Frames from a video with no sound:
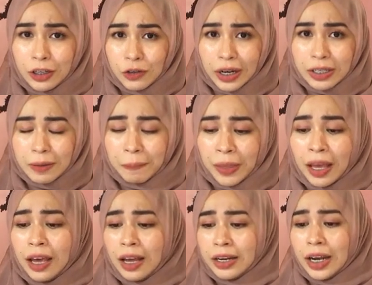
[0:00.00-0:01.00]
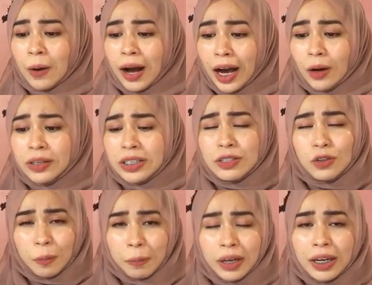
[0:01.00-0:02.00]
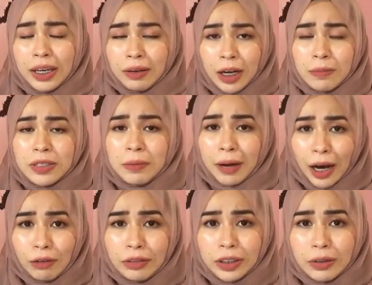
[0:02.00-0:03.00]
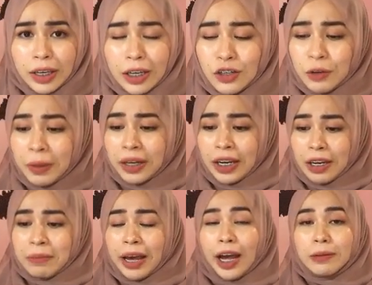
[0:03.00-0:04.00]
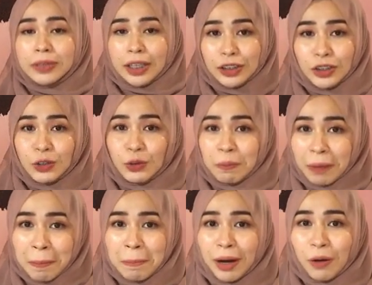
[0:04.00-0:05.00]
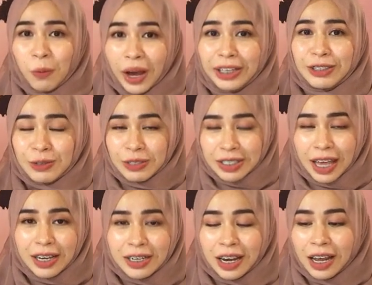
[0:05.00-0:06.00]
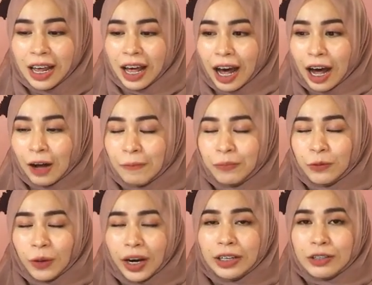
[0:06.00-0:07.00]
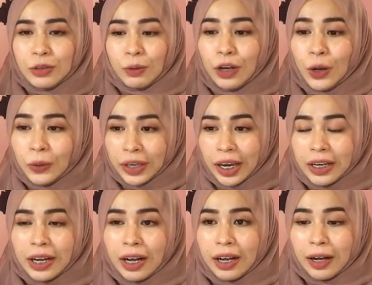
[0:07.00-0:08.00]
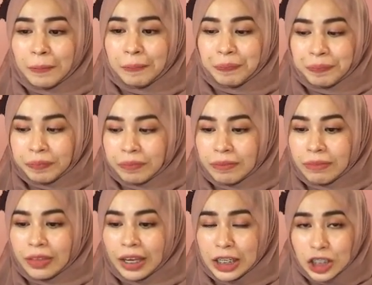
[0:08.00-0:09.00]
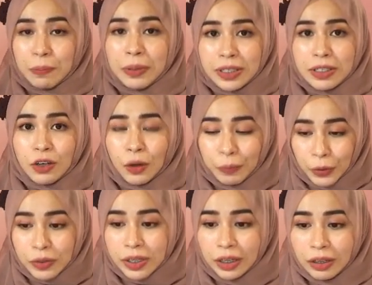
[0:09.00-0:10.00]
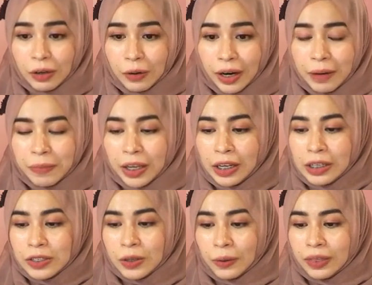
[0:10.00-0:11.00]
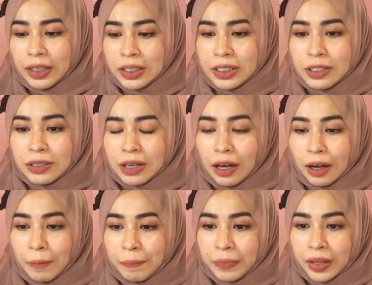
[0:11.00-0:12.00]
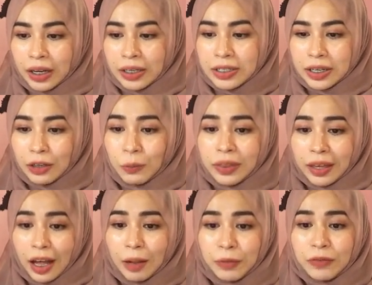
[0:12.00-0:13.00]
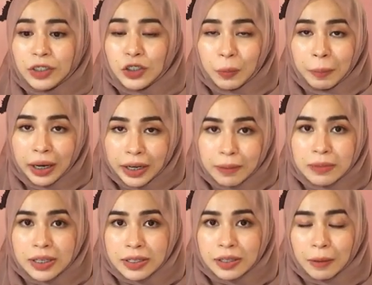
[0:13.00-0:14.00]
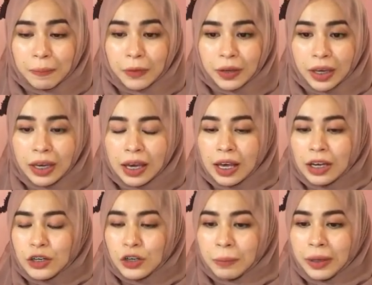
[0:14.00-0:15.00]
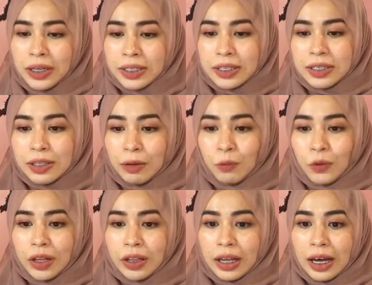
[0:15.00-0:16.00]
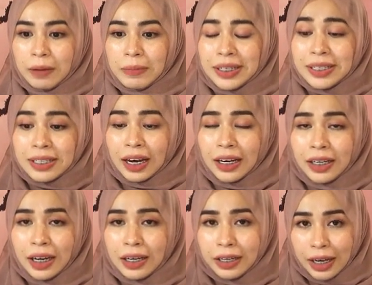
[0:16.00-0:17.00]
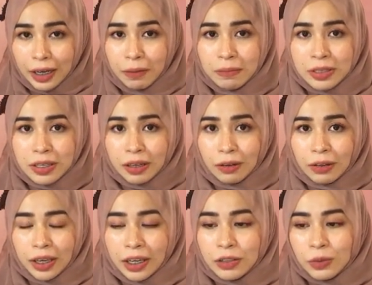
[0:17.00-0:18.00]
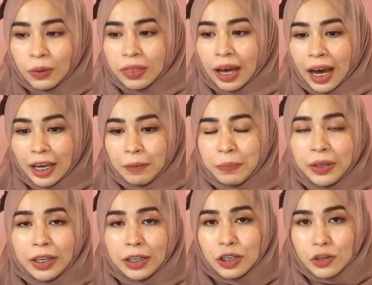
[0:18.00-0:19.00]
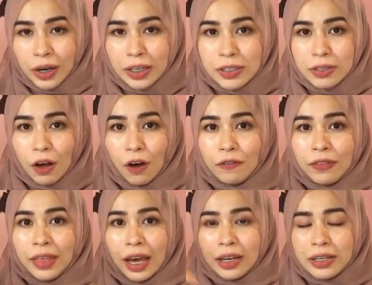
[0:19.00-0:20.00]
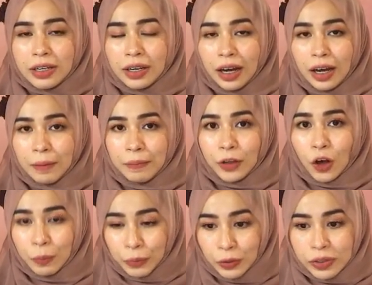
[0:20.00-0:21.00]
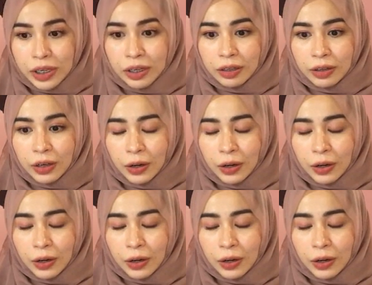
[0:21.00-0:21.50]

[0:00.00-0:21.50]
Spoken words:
address. Now, how does domain name comes about? Okay, domain name helps us to remember where to send, where to locate each person's computer. All right, so this is done with the help of a domain name system. Okay, domain name system will assign names, okay, to the IP address of that computer.